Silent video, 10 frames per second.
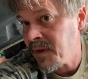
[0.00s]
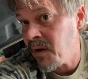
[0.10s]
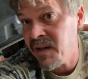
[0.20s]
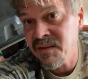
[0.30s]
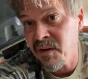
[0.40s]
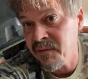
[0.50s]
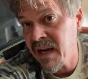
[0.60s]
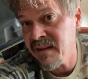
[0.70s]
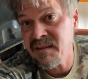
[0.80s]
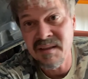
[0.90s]
All right, so I've
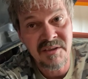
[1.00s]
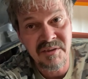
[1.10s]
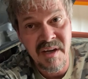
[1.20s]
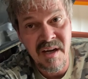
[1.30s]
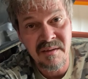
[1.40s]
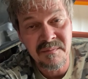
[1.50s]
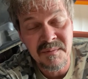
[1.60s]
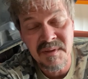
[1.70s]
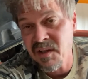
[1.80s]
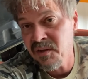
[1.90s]
gotten the sensor out.
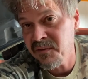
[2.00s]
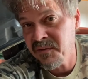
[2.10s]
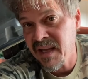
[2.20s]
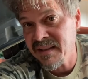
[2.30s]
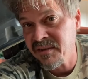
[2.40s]
Let's go look for that